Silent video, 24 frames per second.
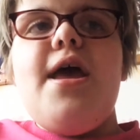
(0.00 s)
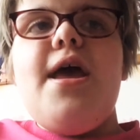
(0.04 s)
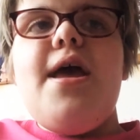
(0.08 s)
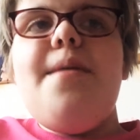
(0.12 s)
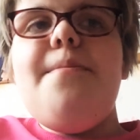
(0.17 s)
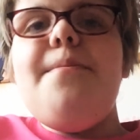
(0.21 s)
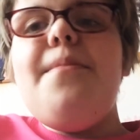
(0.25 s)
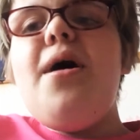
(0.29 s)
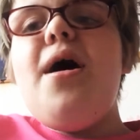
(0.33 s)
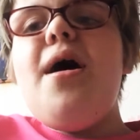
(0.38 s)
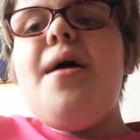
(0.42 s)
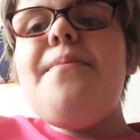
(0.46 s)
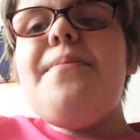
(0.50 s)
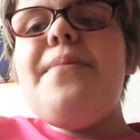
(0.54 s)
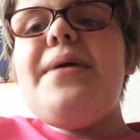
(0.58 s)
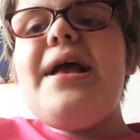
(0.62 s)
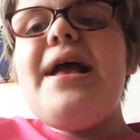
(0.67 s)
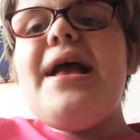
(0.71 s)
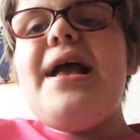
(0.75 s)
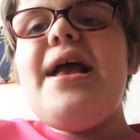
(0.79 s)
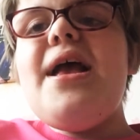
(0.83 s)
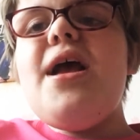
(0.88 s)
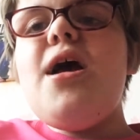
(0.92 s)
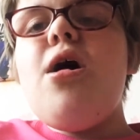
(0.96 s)
It might
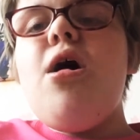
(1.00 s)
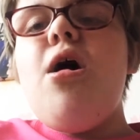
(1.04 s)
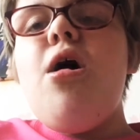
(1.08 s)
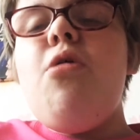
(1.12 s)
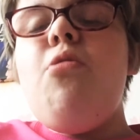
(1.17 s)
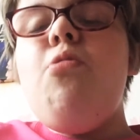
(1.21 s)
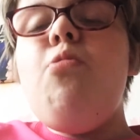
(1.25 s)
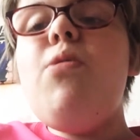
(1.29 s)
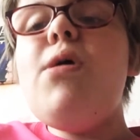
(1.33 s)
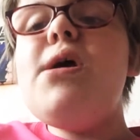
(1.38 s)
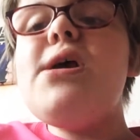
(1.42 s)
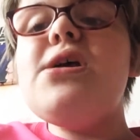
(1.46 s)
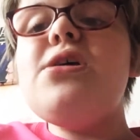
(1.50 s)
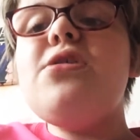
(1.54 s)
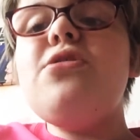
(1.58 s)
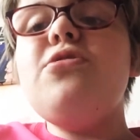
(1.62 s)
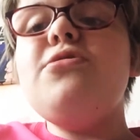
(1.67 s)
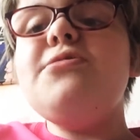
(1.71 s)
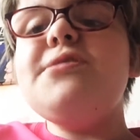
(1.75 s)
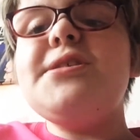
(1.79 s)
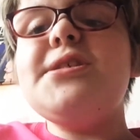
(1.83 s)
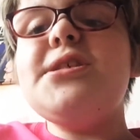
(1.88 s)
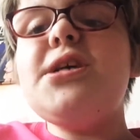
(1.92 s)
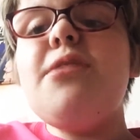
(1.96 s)
be a week
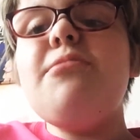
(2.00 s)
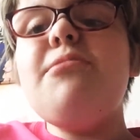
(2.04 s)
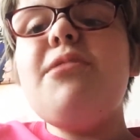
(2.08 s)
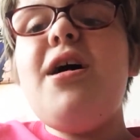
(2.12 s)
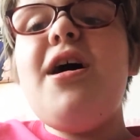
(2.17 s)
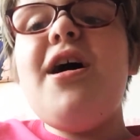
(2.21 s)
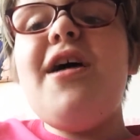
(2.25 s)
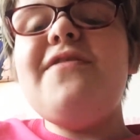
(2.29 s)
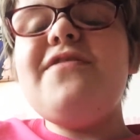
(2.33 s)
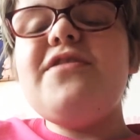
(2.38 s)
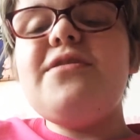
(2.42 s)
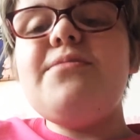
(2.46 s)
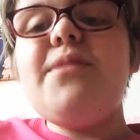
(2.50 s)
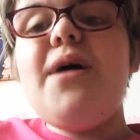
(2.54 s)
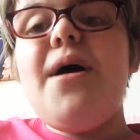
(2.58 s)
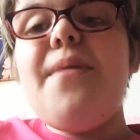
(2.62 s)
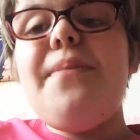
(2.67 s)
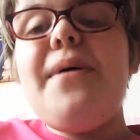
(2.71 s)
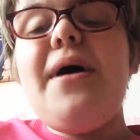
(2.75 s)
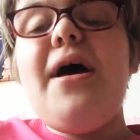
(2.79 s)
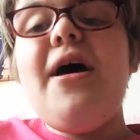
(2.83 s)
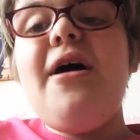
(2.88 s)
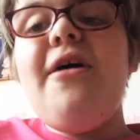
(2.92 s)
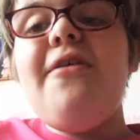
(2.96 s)
or so after my
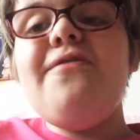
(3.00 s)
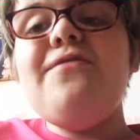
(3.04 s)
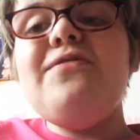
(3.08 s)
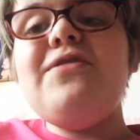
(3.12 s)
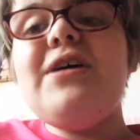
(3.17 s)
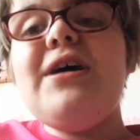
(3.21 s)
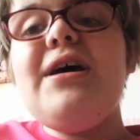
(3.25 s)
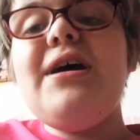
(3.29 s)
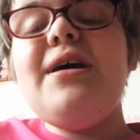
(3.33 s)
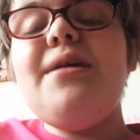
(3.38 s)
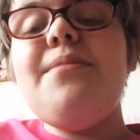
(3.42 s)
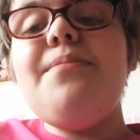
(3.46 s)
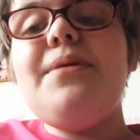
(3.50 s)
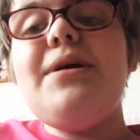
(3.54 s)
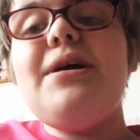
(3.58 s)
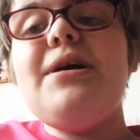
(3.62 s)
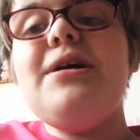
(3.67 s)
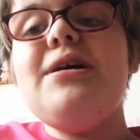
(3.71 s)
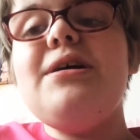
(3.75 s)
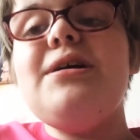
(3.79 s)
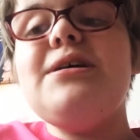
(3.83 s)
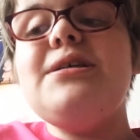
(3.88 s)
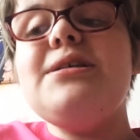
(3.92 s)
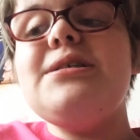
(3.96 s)
birthday,
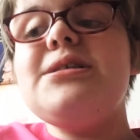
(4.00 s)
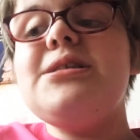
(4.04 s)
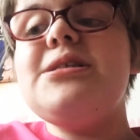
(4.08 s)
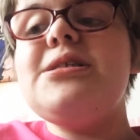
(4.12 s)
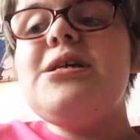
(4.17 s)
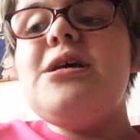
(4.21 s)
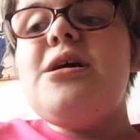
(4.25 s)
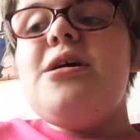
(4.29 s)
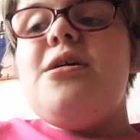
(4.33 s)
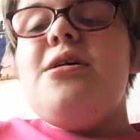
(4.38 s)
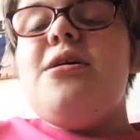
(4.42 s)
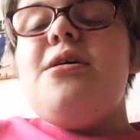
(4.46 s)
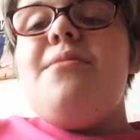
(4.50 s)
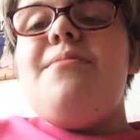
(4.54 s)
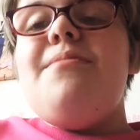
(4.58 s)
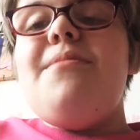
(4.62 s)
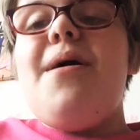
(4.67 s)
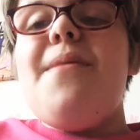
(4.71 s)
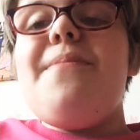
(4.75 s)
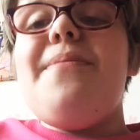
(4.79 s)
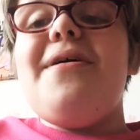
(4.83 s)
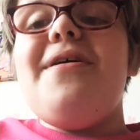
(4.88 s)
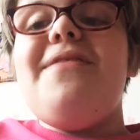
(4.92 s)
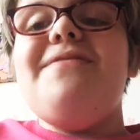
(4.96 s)
because
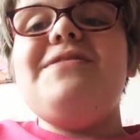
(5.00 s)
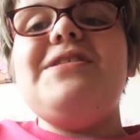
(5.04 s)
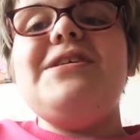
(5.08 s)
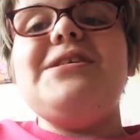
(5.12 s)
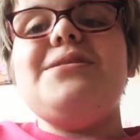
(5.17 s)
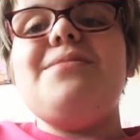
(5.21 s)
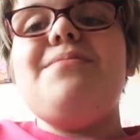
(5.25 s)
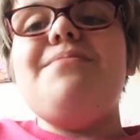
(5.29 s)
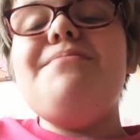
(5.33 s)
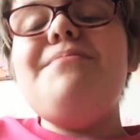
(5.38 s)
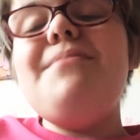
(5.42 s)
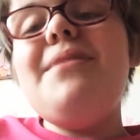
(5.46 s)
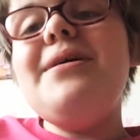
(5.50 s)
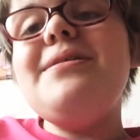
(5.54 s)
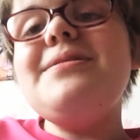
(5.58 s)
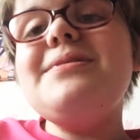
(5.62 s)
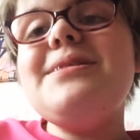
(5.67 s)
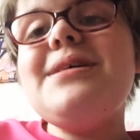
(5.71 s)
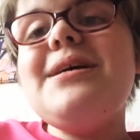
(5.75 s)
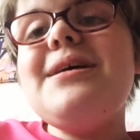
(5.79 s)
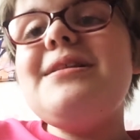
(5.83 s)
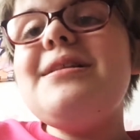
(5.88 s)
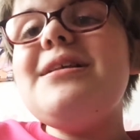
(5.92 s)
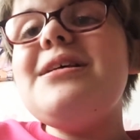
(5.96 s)
My birthday's a
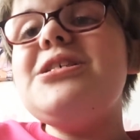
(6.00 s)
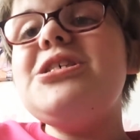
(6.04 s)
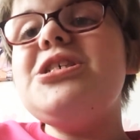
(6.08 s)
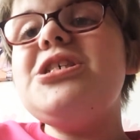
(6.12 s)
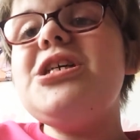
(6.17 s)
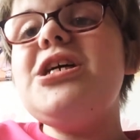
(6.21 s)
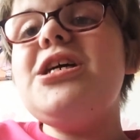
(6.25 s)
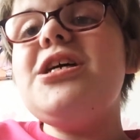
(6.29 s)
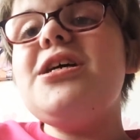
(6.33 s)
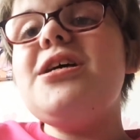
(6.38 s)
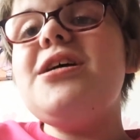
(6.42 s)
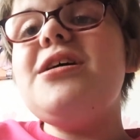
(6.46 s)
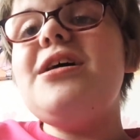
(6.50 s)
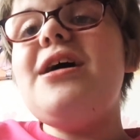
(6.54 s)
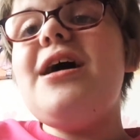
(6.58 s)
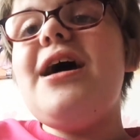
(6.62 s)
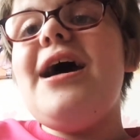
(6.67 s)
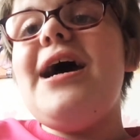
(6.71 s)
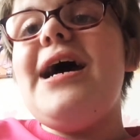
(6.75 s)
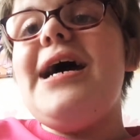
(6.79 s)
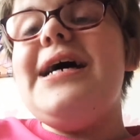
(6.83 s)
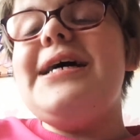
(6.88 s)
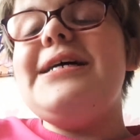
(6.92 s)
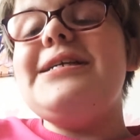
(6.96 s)
Monday this year,
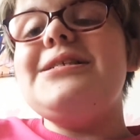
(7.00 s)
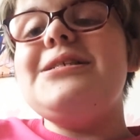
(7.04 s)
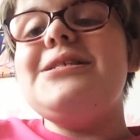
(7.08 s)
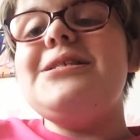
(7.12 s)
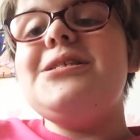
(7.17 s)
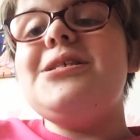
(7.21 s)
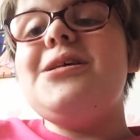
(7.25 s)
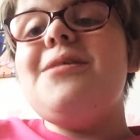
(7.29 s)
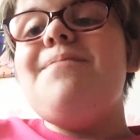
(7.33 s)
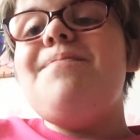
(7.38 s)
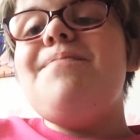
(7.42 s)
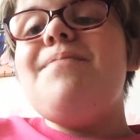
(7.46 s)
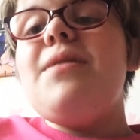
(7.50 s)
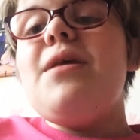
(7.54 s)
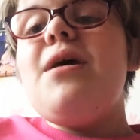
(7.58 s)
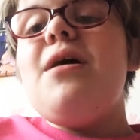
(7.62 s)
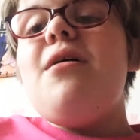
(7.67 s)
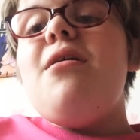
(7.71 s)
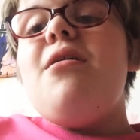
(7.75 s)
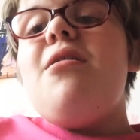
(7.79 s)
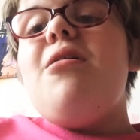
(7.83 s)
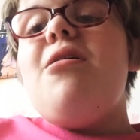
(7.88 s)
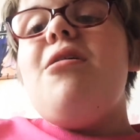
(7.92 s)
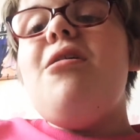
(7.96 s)
and
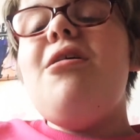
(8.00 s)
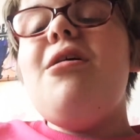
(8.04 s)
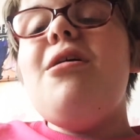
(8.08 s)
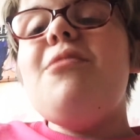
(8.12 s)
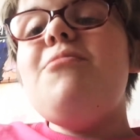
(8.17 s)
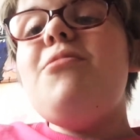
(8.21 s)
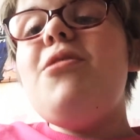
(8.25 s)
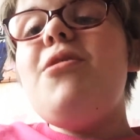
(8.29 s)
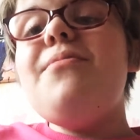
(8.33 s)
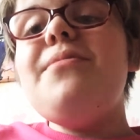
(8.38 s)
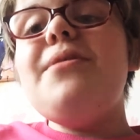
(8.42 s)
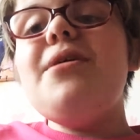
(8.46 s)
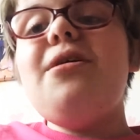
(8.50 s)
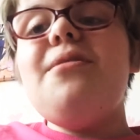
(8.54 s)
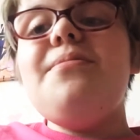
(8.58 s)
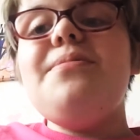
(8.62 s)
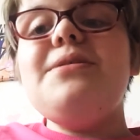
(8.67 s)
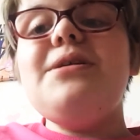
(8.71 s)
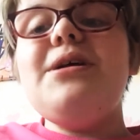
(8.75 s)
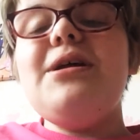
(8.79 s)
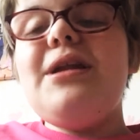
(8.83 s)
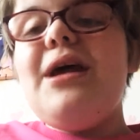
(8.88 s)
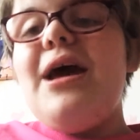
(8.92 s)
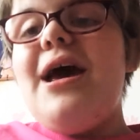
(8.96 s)
I won't be
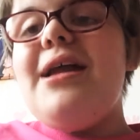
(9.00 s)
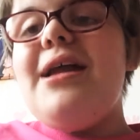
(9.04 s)
opening